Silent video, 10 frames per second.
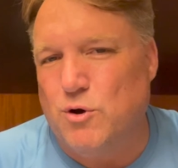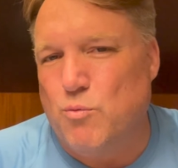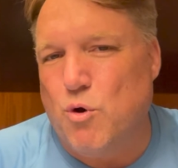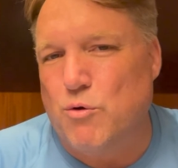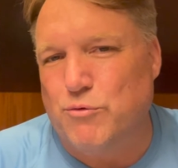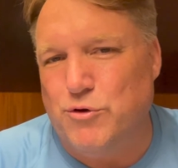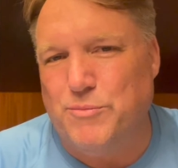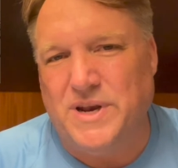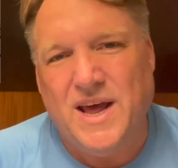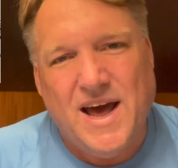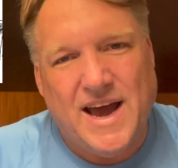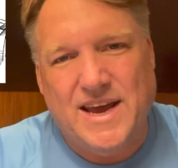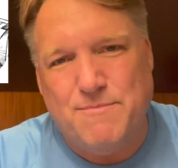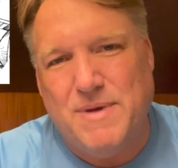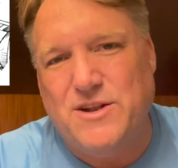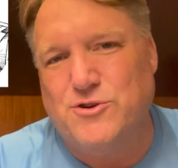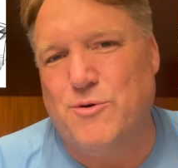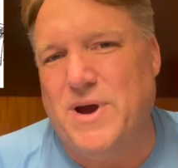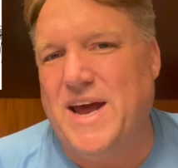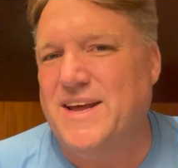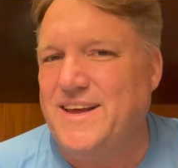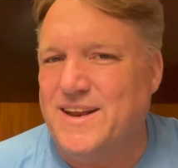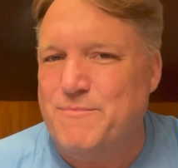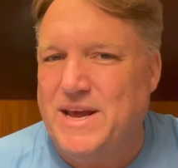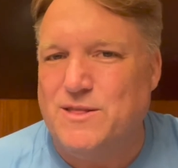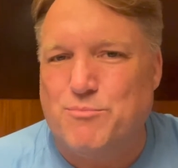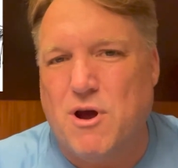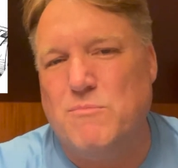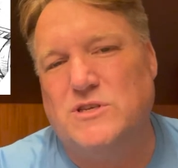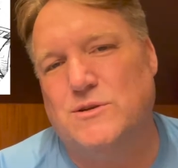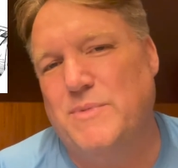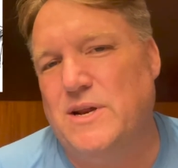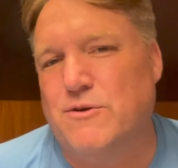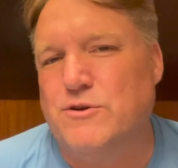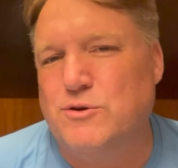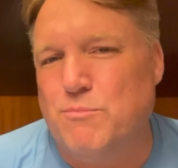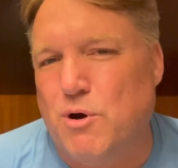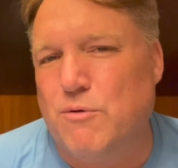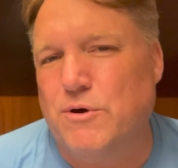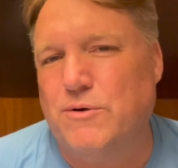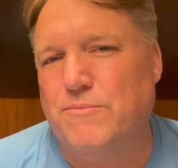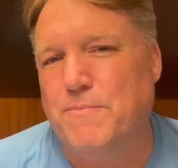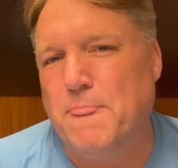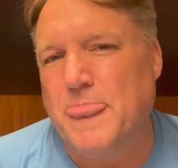a war room, and I had met Joanna and made the promise to meet her tomorrow,